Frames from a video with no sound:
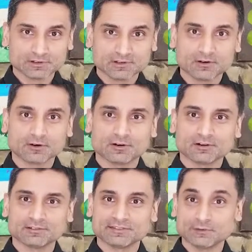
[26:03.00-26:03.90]
are
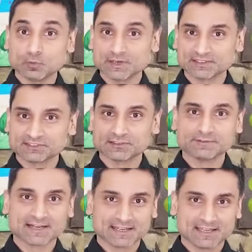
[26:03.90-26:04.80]
the wicks of
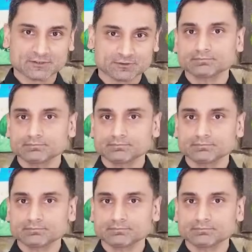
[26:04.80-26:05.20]
that candle.